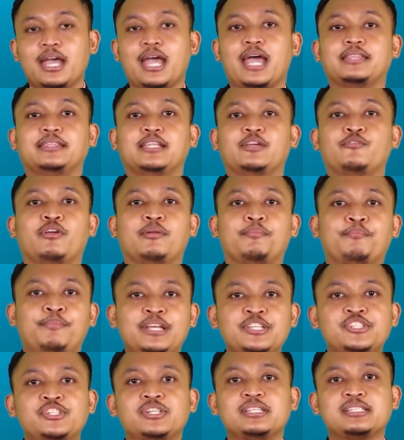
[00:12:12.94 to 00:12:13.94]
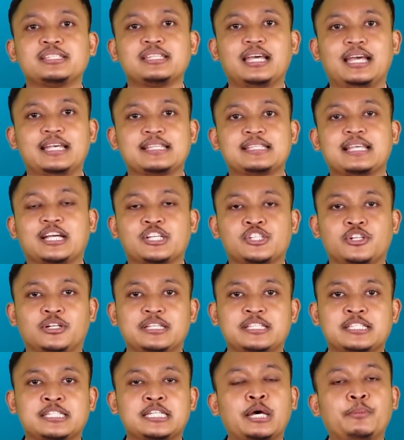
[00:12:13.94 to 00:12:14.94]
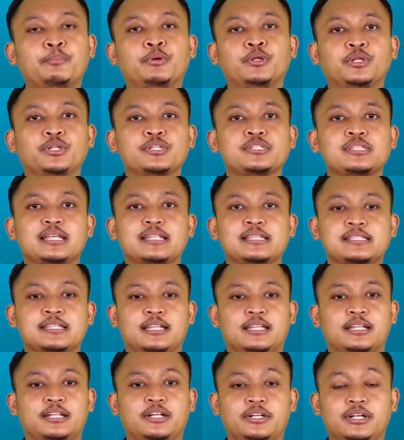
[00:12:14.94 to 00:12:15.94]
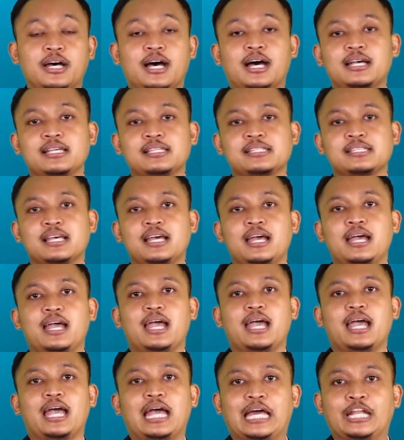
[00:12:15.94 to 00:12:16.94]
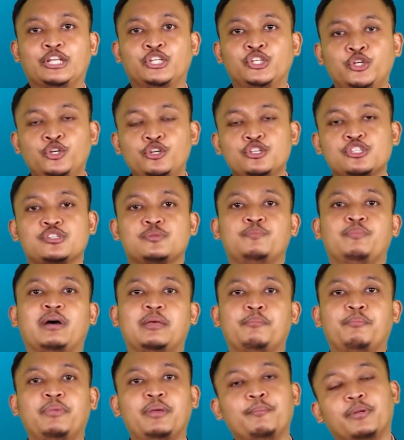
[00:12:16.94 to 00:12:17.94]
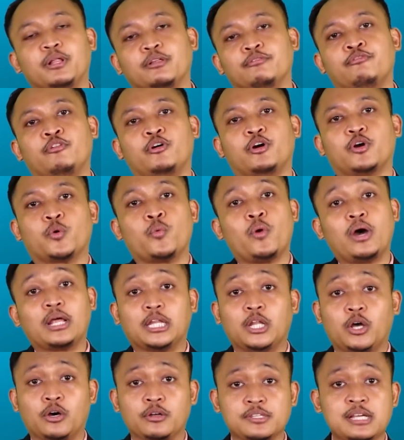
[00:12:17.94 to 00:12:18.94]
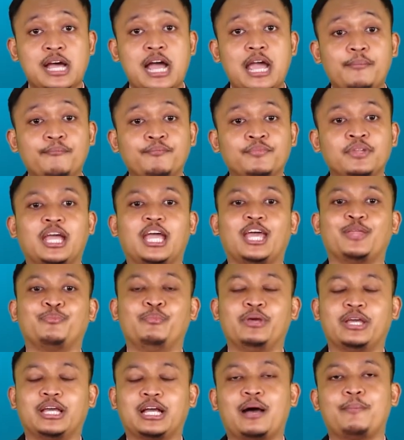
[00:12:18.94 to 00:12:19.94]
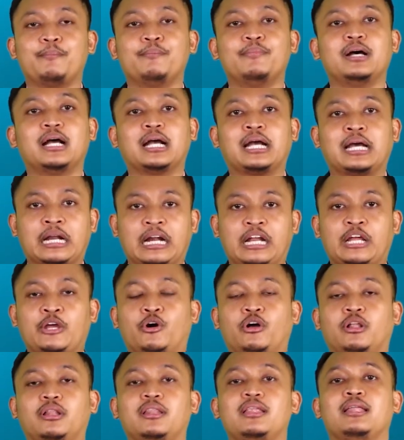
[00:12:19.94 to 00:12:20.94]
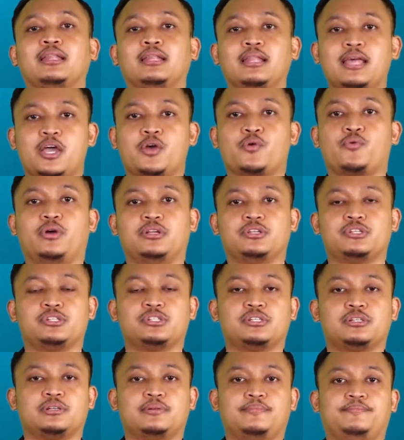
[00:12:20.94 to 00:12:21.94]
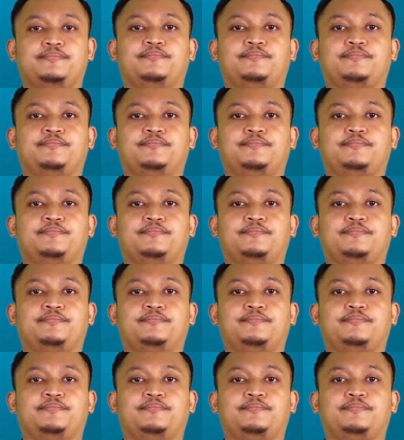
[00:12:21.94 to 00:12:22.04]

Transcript: And then when pidgins is actually stable and standardized and used by people for quite a long time, it becomes Creole language.